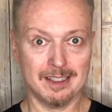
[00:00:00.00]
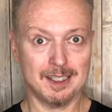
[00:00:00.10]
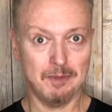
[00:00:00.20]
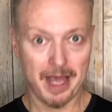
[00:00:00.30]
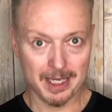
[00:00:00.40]
It's
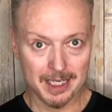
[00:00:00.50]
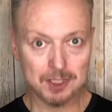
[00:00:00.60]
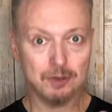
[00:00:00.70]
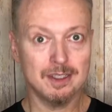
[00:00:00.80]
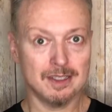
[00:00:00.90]
the main
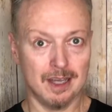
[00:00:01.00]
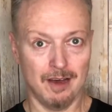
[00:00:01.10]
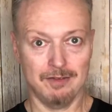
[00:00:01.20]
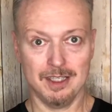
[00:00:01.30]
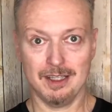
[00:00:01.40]
entrance
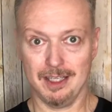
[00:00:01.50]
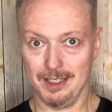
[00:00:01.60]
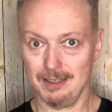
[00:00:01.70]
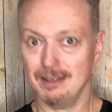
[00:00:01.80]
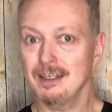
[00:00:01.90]
of the
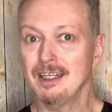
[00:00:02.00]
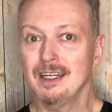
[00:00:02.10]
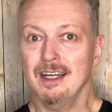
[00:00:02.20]
theater.